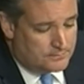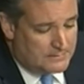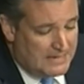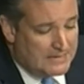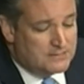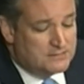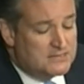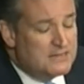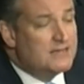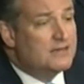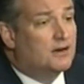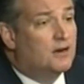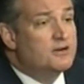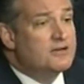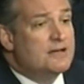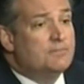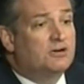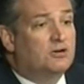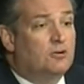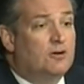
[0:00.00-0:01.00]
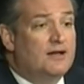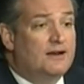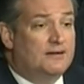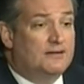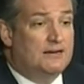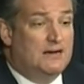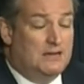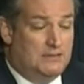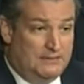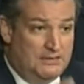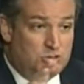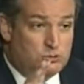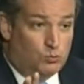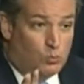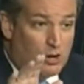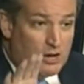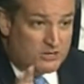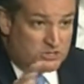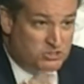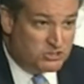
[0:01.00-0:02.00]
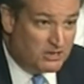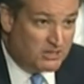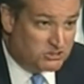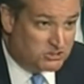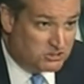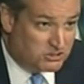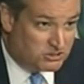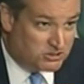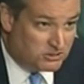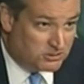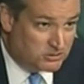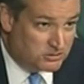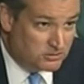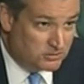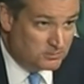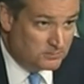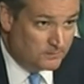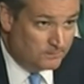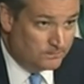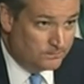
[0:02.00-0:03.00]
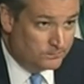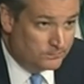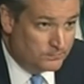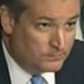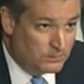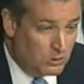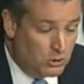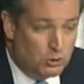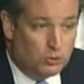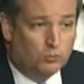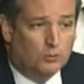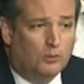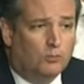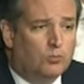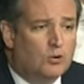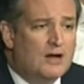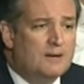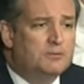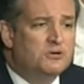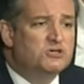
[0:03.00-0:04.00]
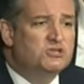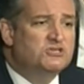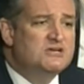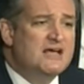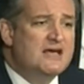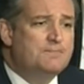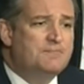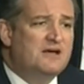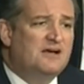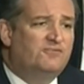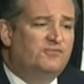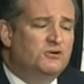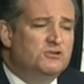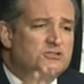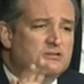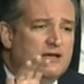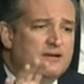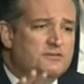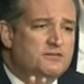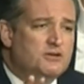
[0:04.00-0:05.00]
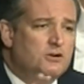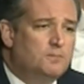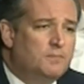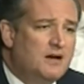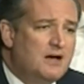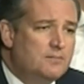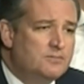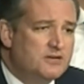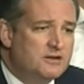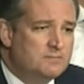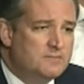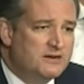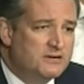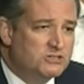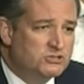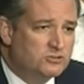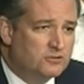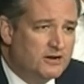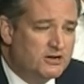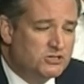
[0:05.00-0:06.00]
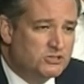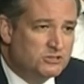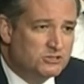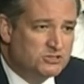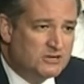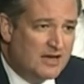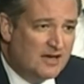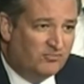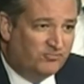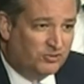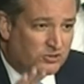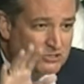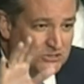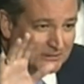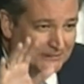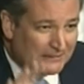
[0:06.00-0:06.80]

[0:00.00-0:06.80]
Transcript: Indeed, our Democratic colleagues want justices who will rubber stamp efforts like the Obama administration's efforts